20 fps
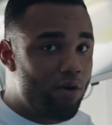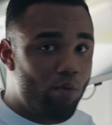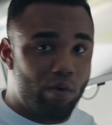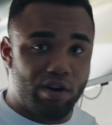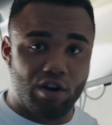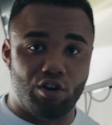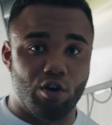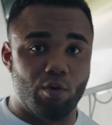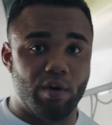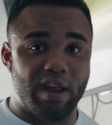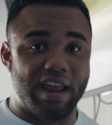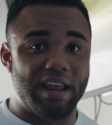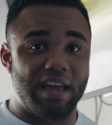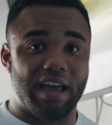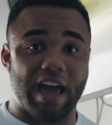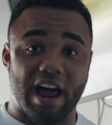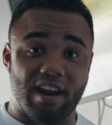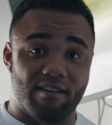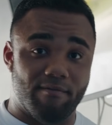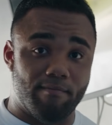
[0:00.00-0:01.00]
when you're doing any
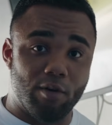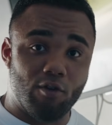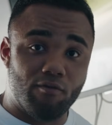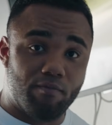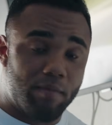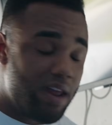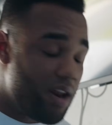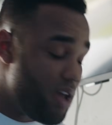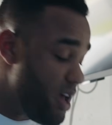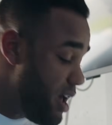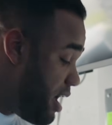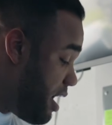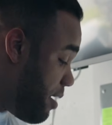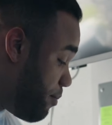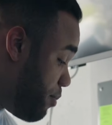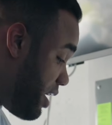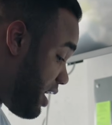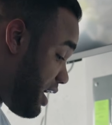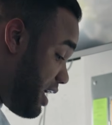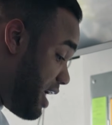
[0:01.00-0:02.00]
kind of movement,
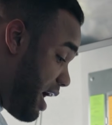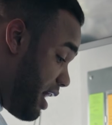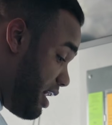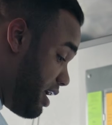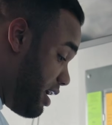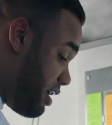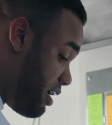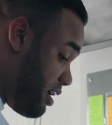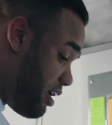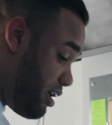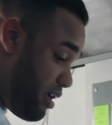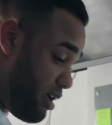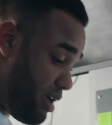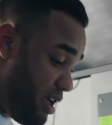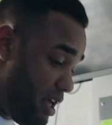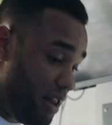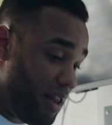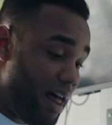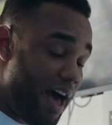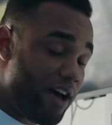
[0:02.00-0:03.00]
but again,
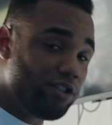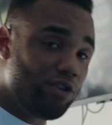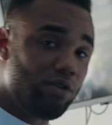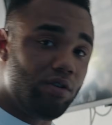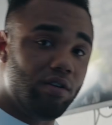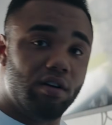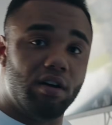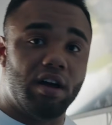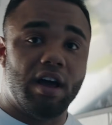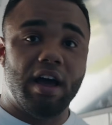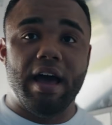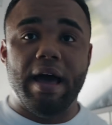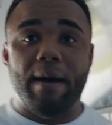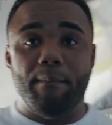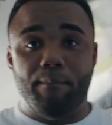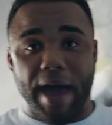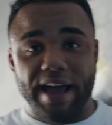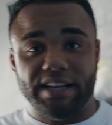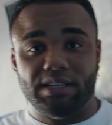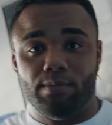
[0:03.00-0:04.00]
it allows you to
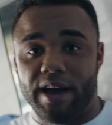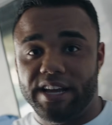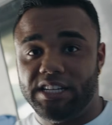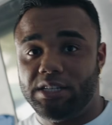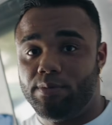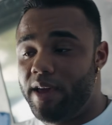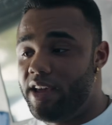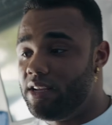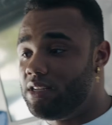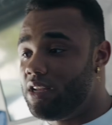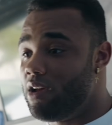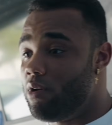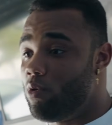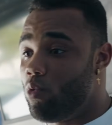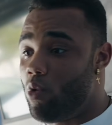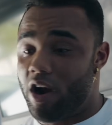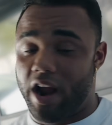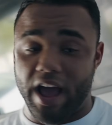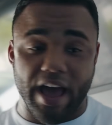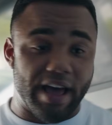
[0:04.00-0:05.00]
maximize space,
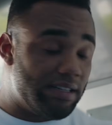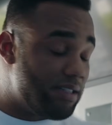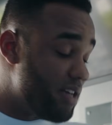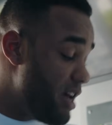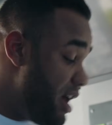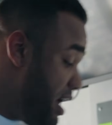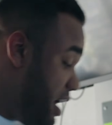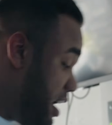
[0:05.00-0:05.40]
whereas